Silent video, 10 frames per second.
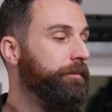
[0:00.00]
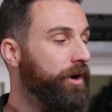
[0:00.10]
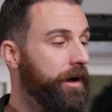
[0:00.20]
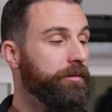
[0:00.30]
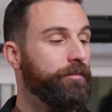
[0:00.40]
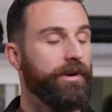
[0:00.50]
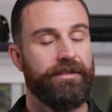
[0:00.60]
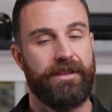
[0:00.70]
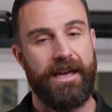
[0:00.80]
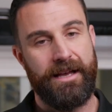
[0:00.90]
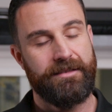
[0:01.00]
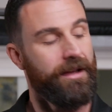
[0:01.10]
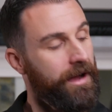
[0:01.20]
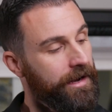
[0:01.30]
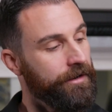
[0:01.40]
the problem with
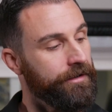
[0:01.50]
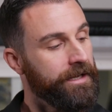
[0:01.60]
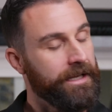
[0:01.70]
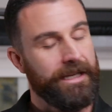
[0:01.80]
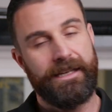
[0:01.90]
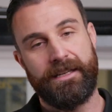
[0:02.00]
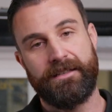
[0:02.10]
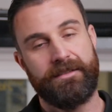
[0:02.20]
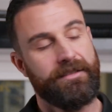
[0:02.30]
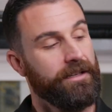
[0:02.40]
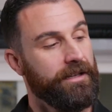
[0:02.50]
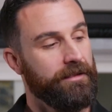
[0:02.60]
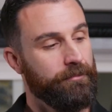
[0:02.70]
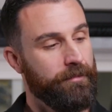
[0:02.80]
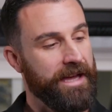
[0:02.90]
cast iron is
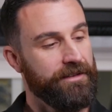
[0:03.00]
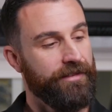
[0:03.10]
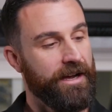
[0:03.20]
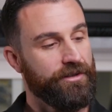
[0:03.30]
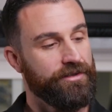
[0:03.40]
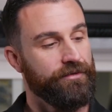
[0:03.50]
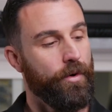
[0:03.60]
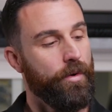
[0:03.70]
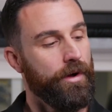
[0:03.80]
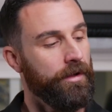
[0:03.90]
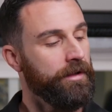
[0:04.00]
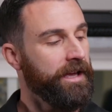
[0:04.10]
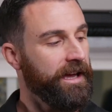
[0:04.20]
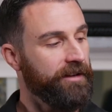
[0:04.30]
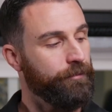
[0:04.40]
manufacturers of oil
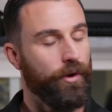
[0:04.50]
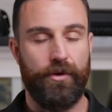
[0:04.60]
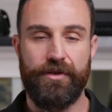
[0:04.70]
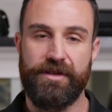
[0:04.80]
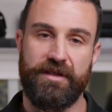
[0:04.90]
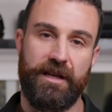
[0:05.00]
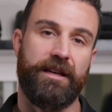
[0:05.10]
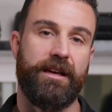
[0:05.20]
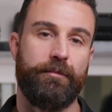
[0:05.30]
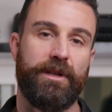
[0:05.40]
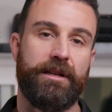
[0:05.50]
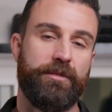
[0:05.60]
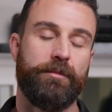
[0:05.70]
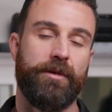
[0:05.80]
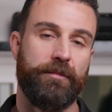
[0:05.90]
have pulled the zinc and
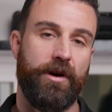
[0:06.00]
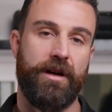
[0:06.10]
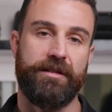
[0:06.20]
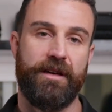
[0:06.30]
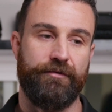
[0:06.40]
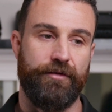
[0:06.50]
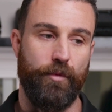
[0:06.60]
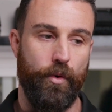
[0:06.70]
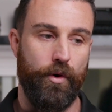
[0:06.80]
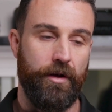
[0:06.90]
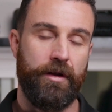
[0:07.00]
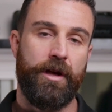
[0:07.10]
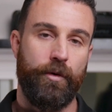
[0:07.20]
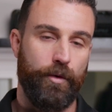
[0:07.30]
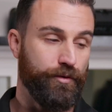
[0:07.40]
molybdenum content from oil,
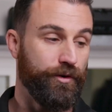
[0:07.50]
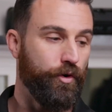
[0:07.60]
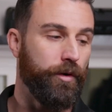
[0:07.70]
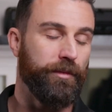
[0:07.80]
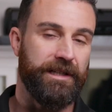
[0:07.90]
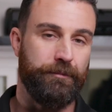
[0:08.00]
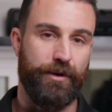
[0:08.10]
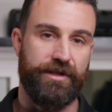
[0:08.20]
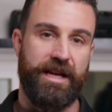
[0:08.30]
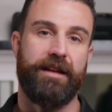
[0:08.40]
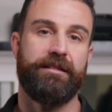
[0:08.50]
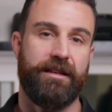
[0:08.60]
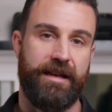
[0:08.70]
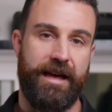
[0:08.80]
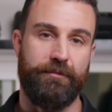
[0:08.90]
which would normally protect
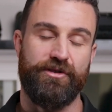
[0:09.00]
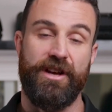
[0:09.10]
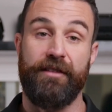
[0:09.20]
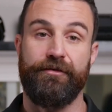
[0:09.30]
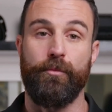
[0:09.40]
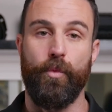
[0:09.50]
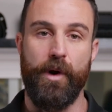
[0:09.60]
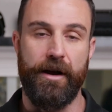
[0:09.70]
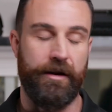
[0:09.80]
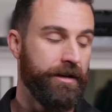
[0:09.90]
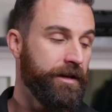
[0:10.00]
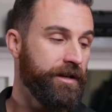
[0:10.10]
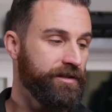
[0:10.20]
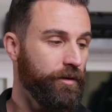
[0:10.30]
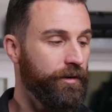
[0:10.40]
the camshaft from wear.
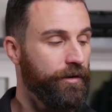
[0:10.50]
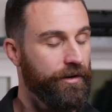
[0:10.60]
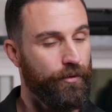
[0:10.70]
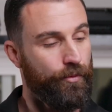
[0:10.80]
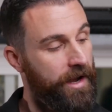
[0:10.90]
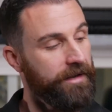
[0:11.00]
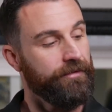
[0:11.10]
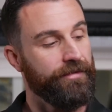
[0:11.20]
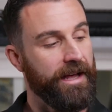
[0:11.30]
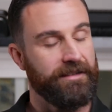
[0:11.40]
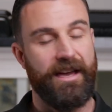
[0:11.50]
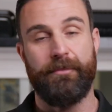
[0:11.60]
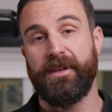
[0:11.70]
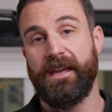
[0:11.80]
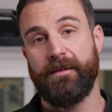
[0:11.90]
So in order to run a flat
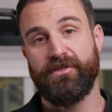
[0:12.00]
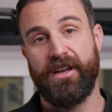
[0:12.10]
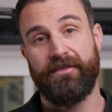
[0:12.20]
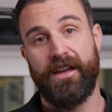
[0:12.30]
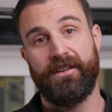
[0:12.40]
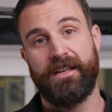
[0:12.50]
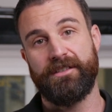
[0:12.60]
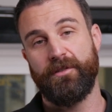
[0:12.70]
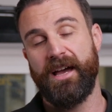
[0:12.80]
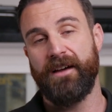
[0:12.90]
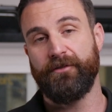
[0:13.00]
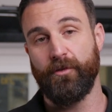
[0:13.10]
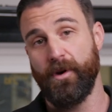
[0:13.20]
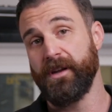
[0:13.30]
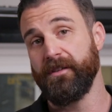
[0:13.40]
tappet camshaft nowadays, you have
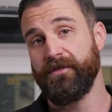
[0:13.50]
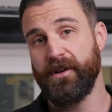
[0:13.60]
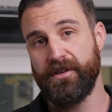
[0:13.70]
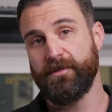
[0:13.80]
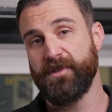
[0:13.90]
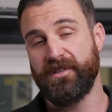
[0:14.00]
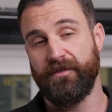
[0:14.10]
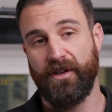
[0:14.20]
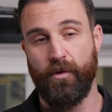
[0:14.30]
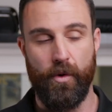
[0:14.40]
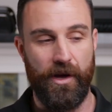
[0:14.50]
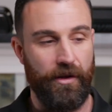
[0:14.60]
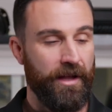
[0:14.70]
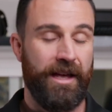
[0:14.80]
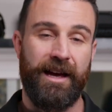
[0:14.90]
to run a very specific
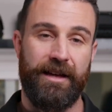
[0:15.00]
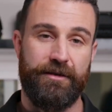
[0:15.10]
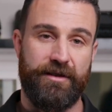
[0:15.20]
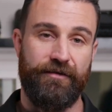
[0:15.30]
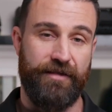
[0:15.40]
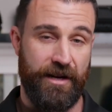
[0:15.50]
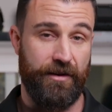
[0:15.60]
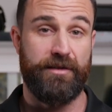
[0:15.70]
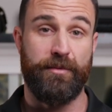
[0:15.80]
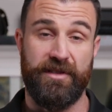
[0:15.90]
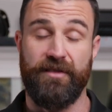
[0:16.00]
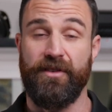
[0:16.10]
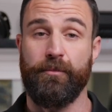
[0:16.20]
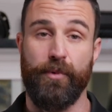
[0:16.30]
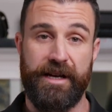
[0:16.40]
oil and there's a very
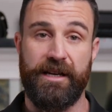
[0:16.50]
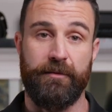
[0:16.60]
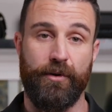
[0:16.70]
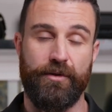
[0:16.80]
specific break-in